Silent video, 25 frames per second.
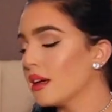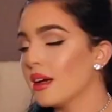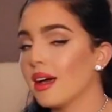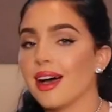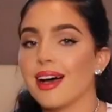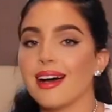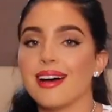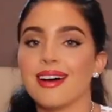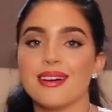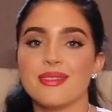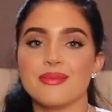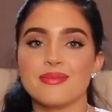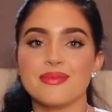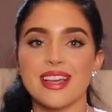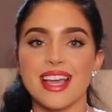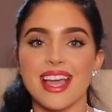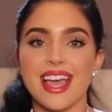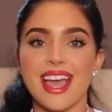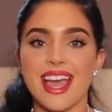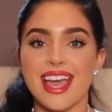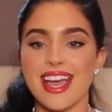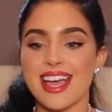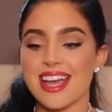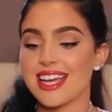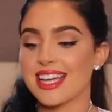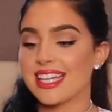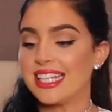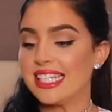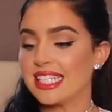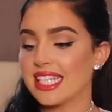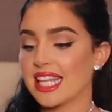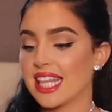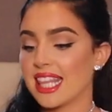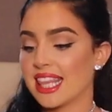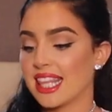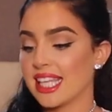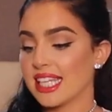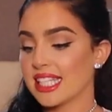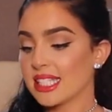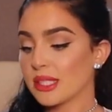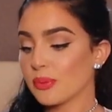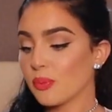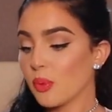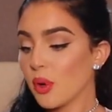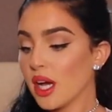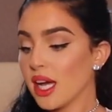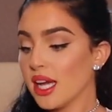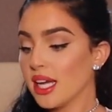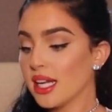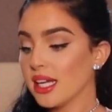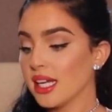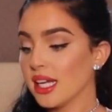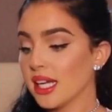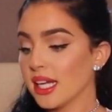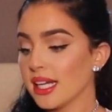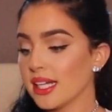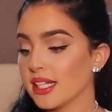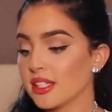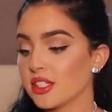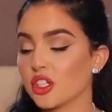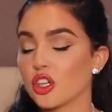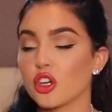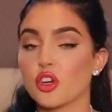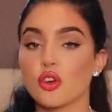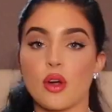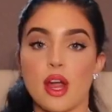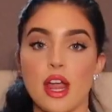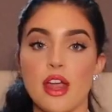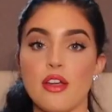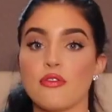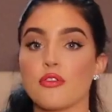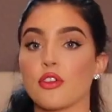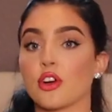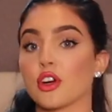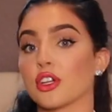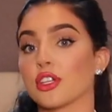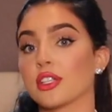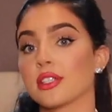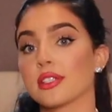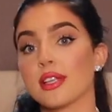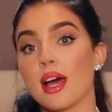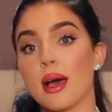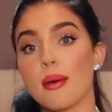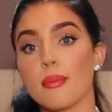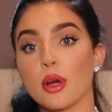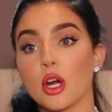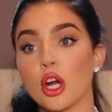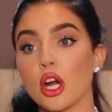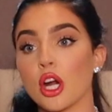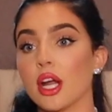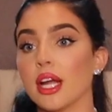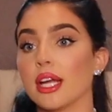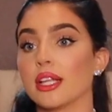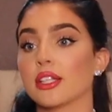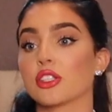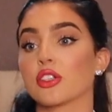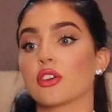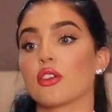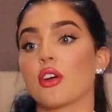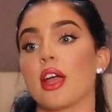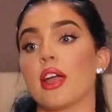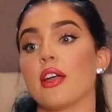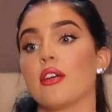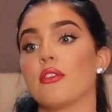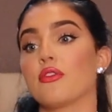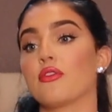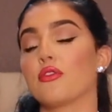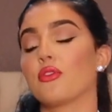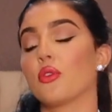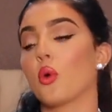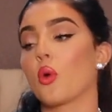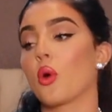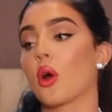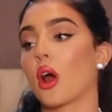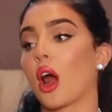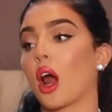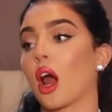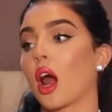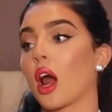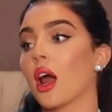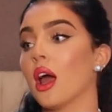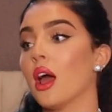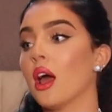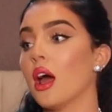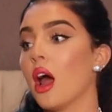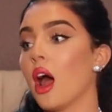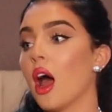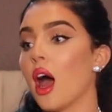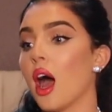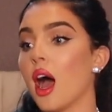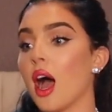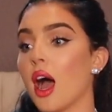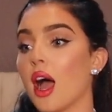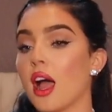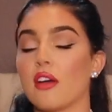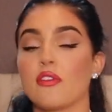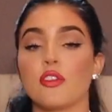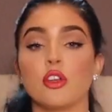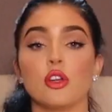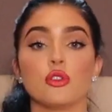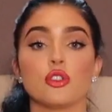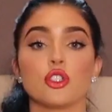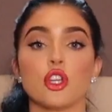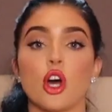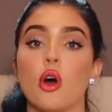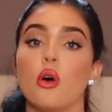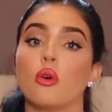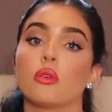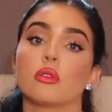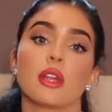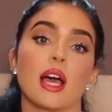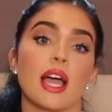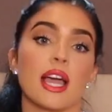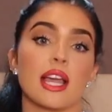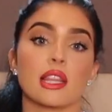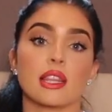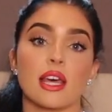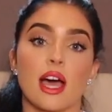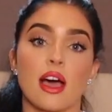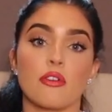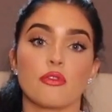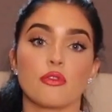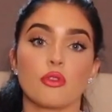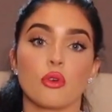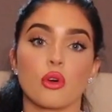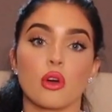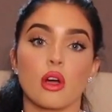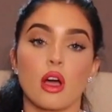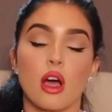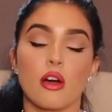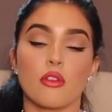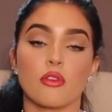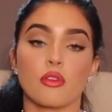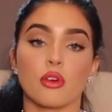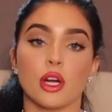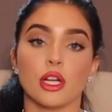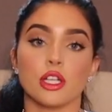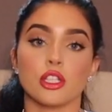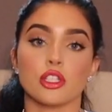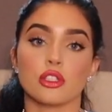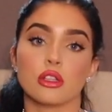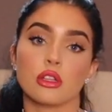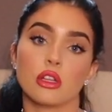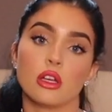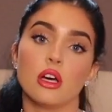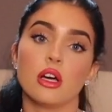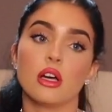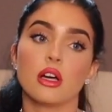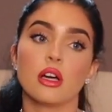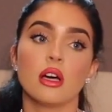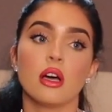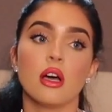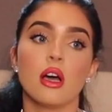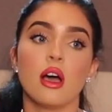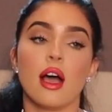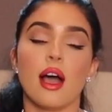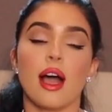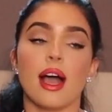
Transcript: And this one is great for summer. It's great for if you don't like that full coverage look.